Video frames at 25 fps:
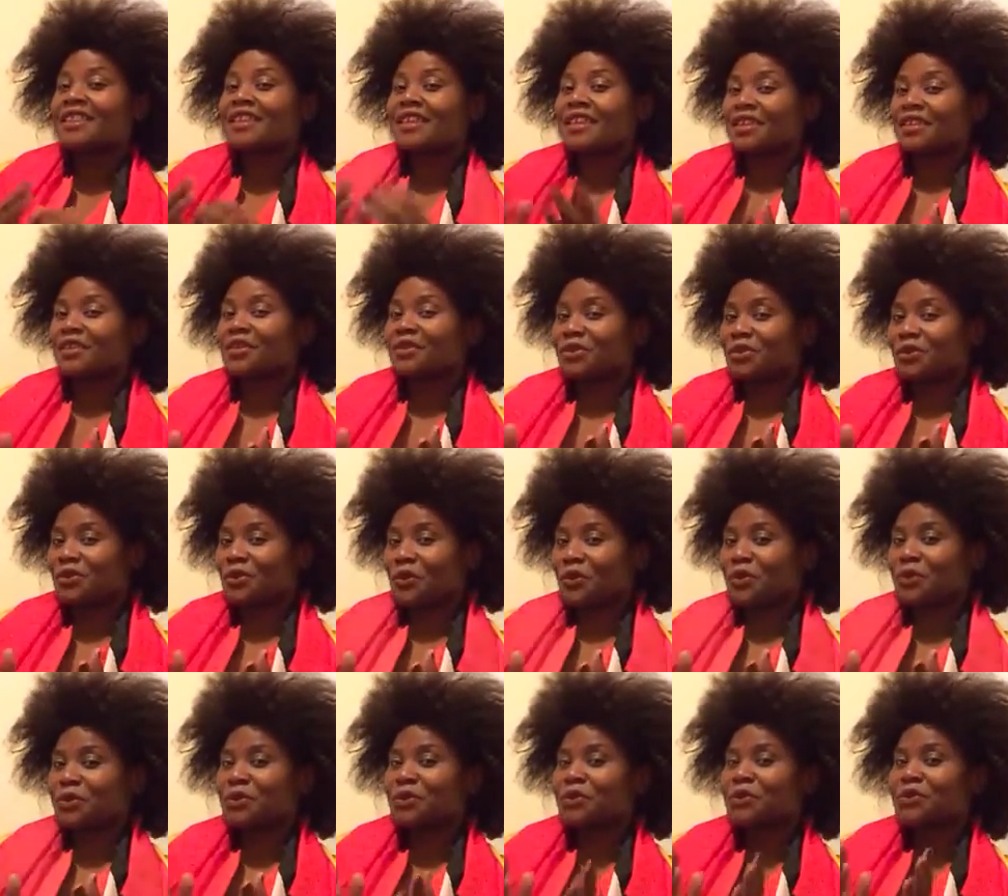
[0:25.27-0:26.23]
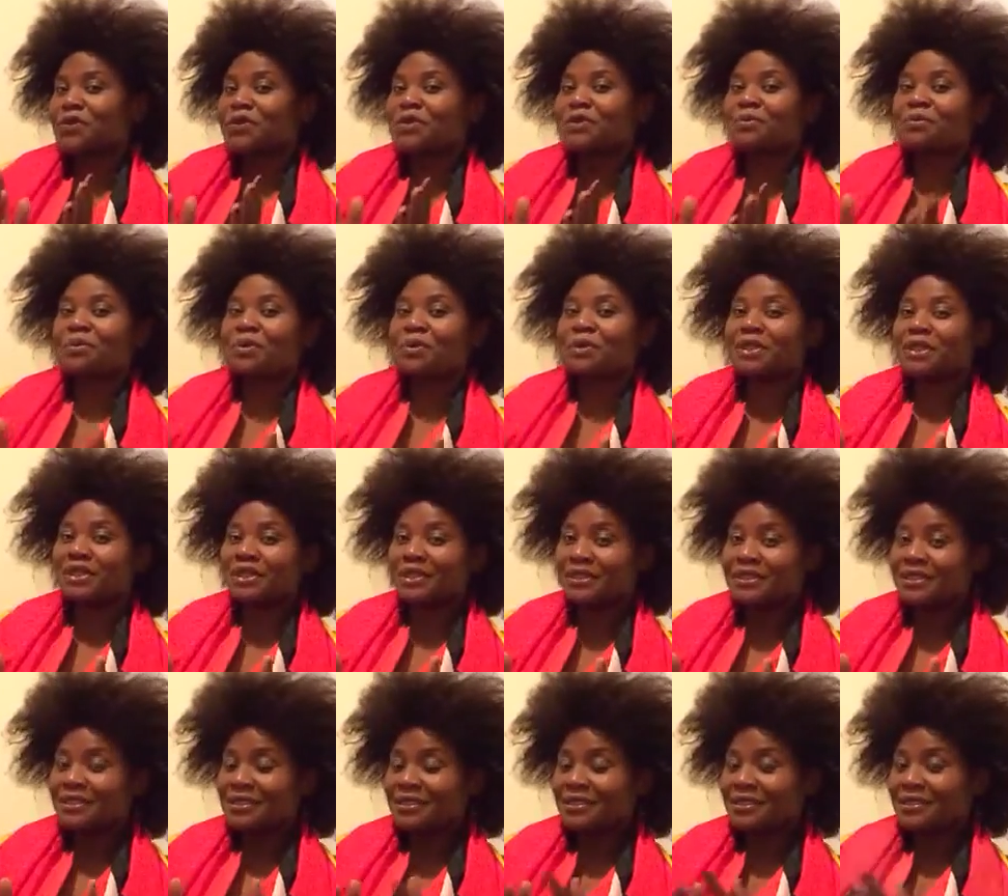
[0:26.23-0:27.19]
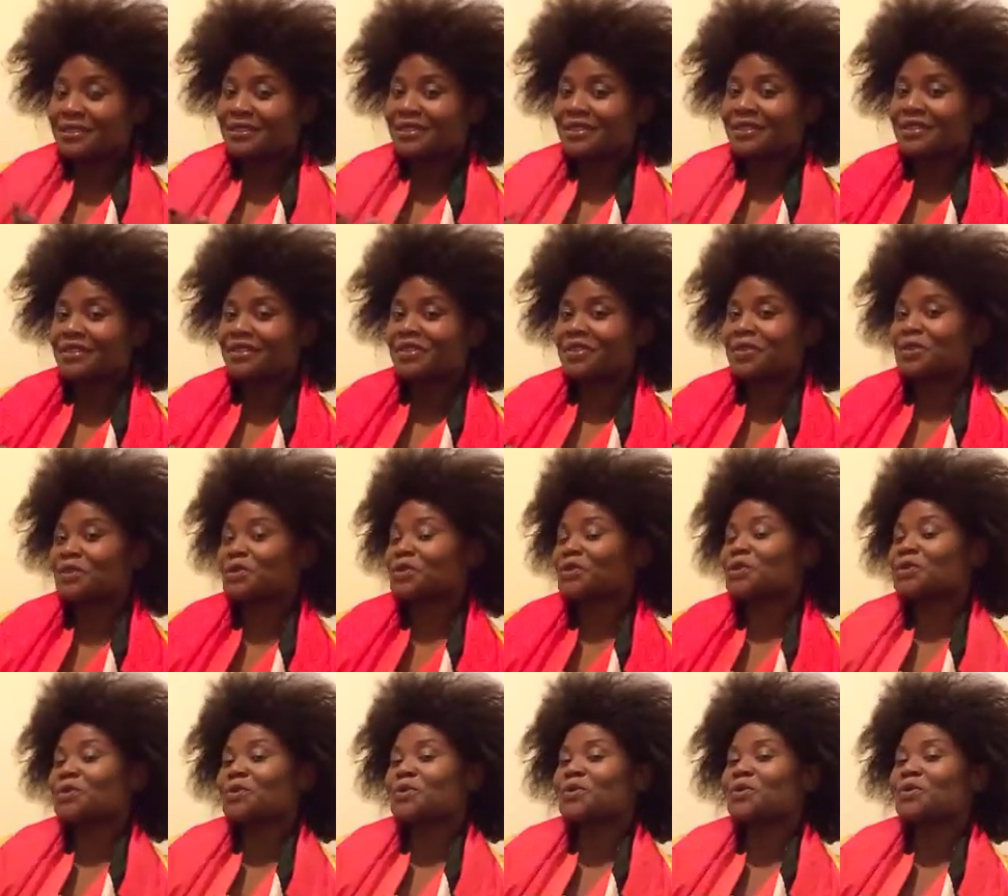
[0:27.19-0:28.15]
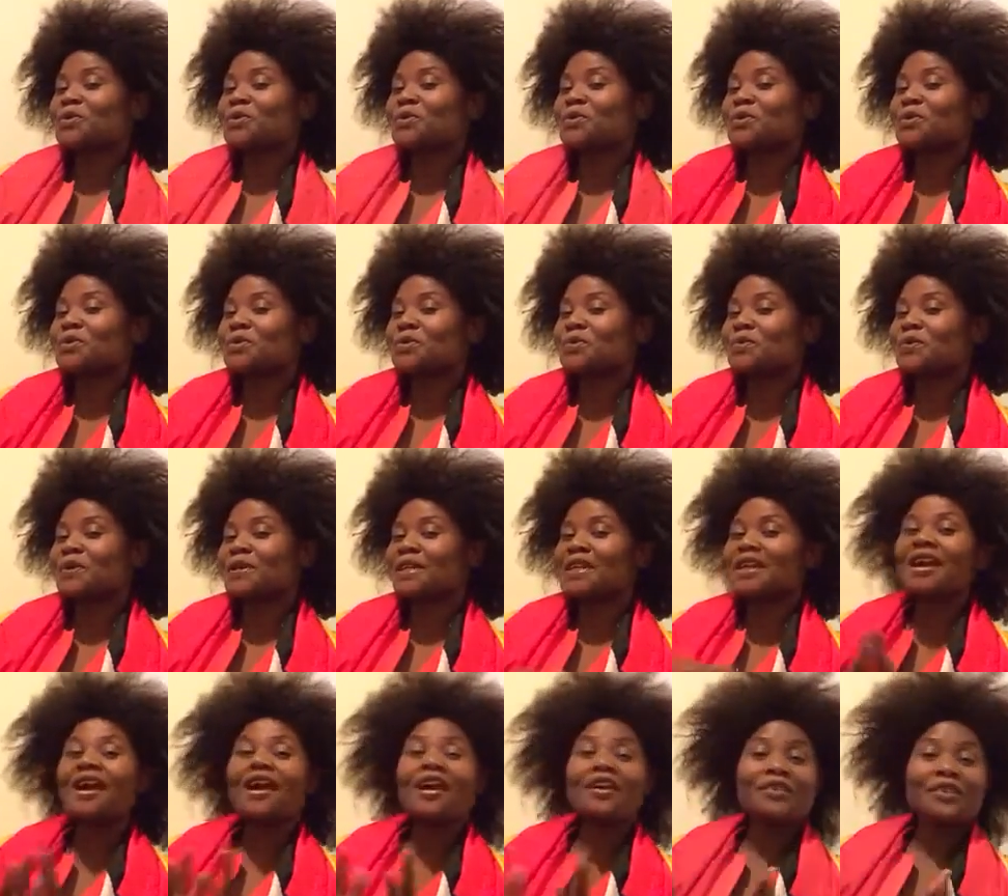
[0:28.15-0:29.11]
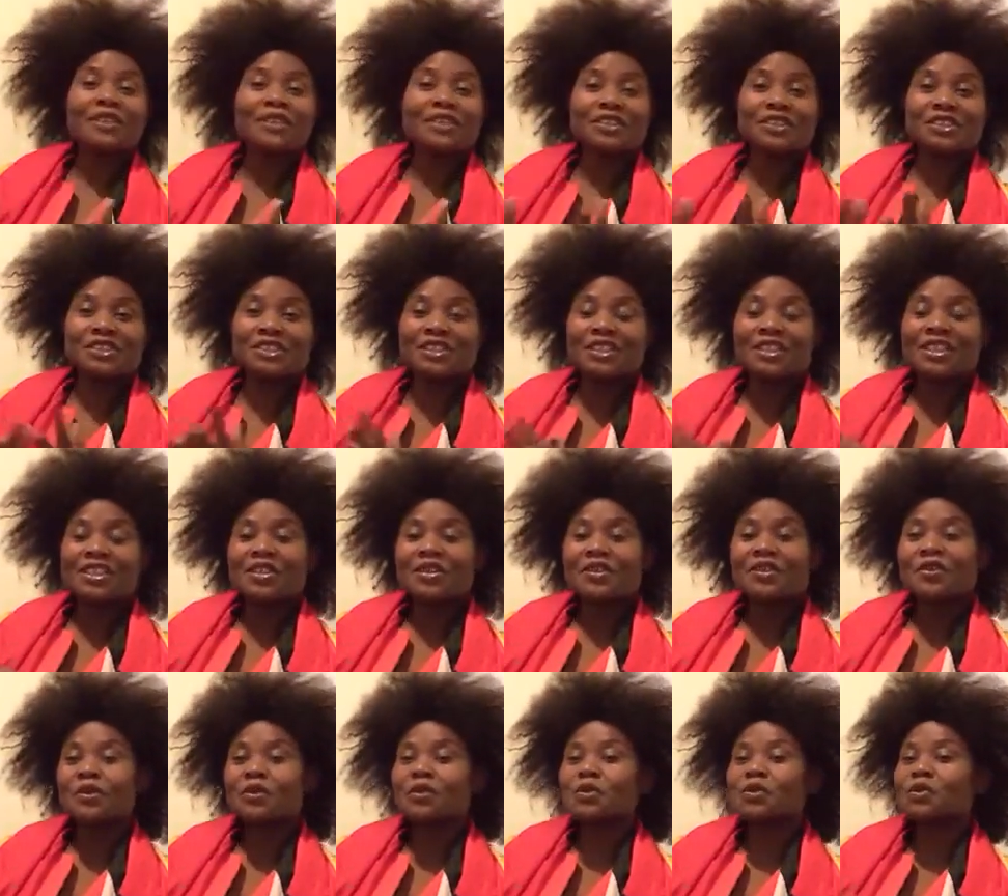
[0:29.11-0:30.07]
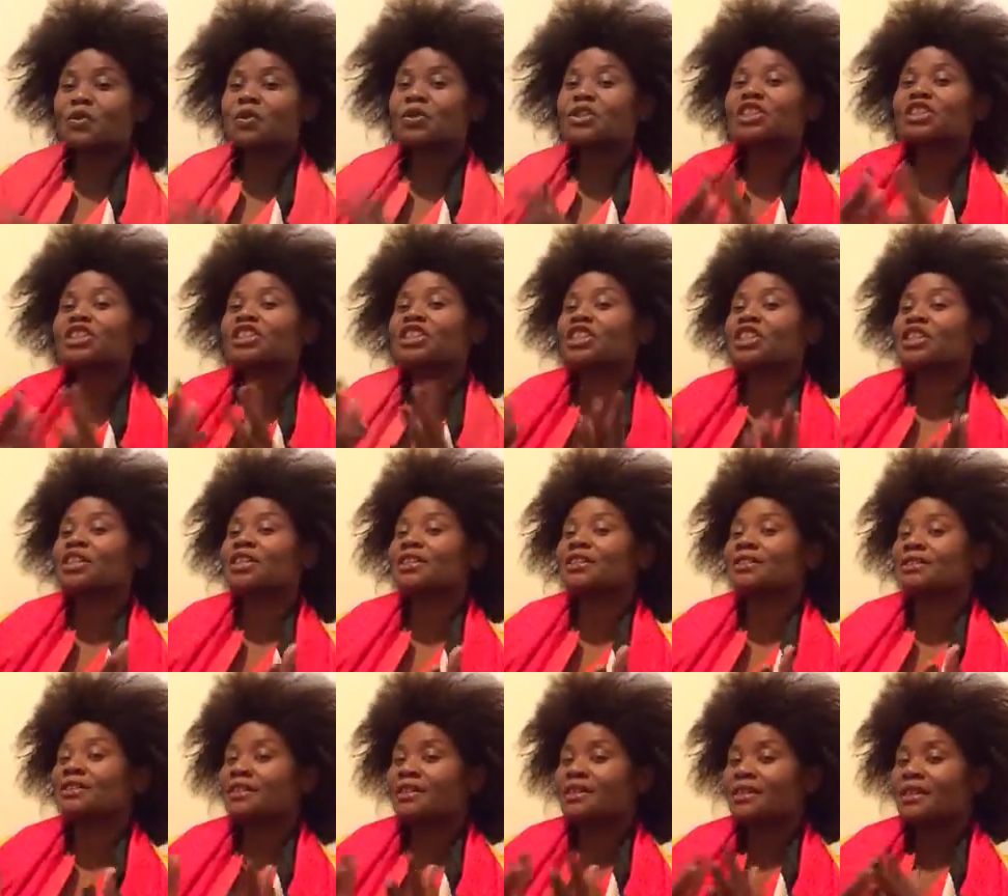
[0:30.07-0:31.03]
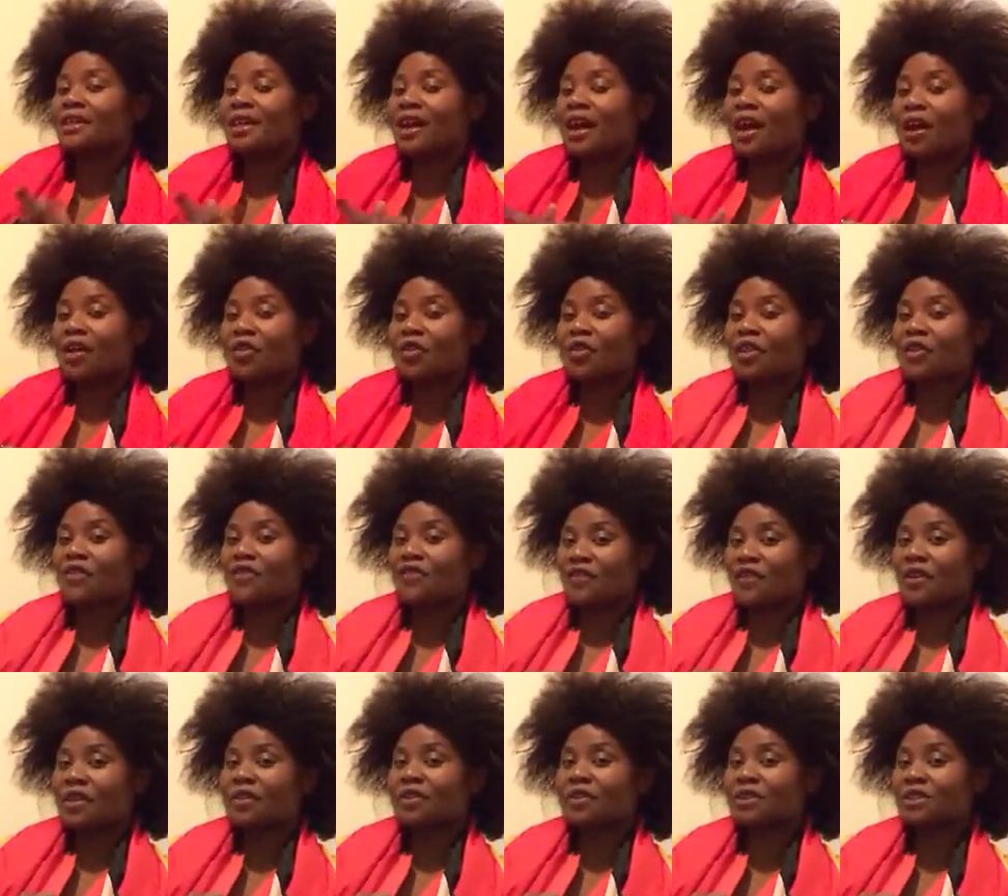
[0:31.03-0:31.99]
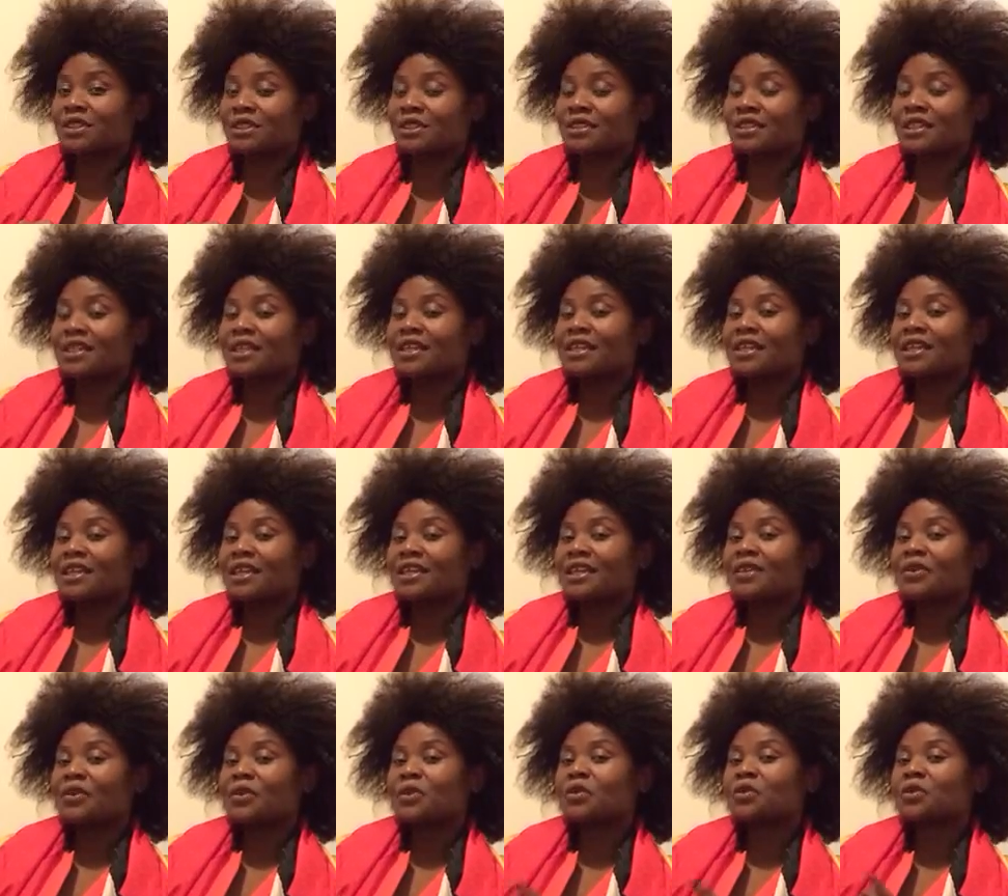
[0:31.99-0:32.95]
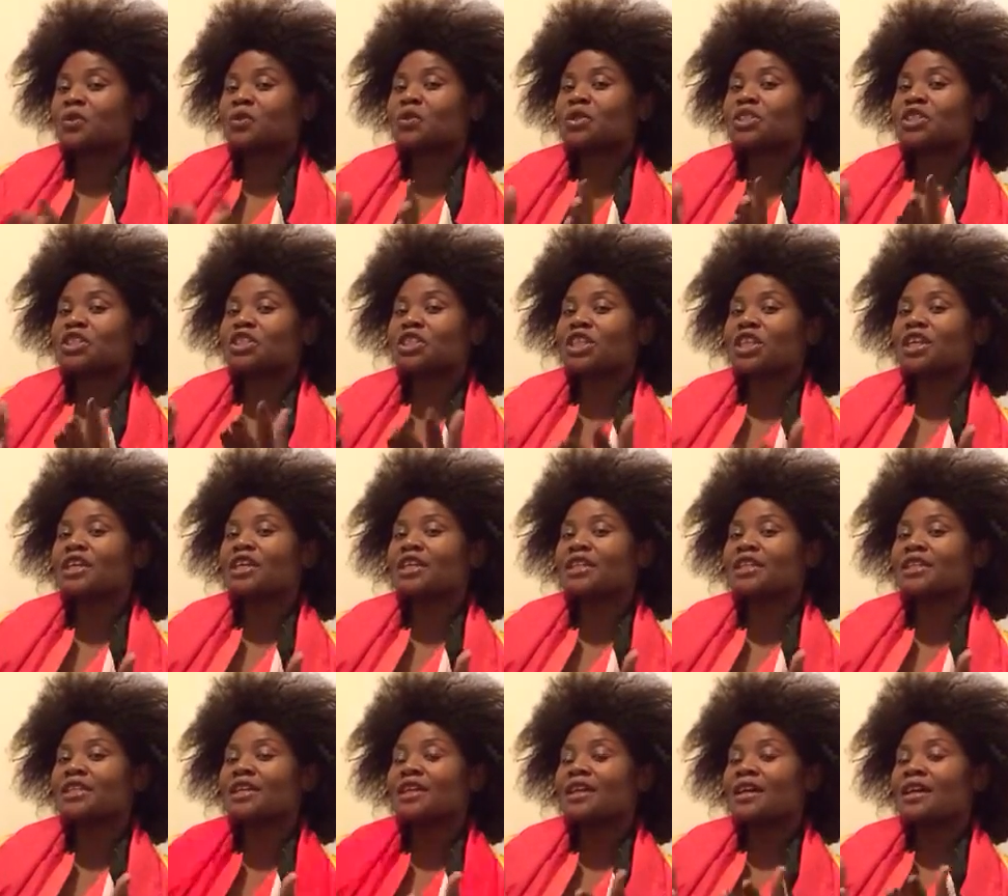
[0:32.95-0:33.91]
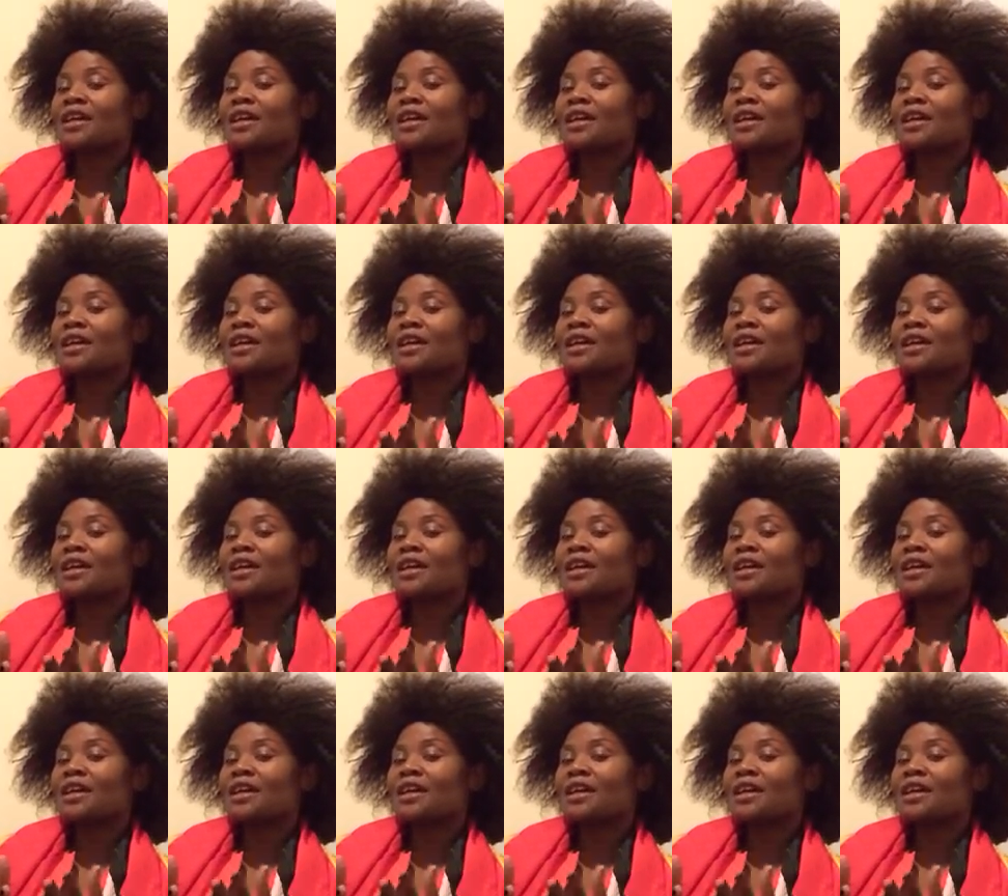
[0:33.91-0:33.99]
Thank you to those who responded, those who encouraged, those who shared how they felt, those who shared